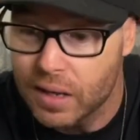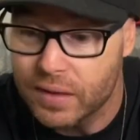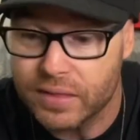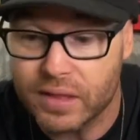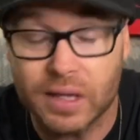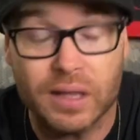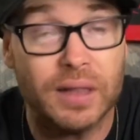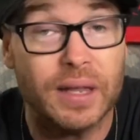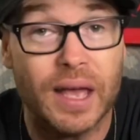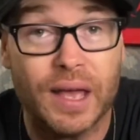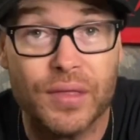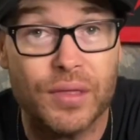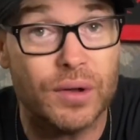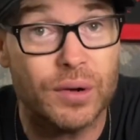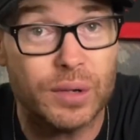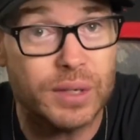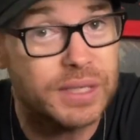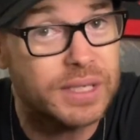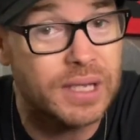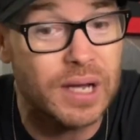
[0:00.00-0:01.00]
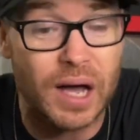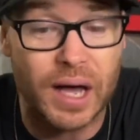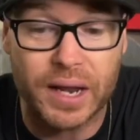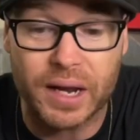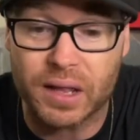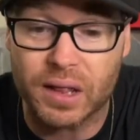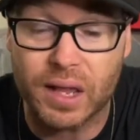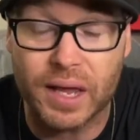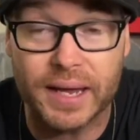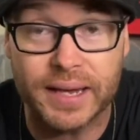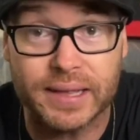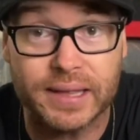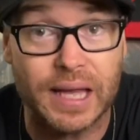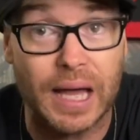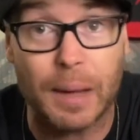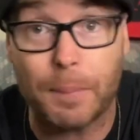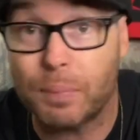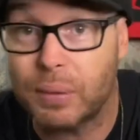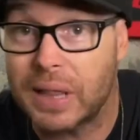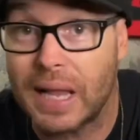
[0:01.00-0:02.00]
The leather is kind of like that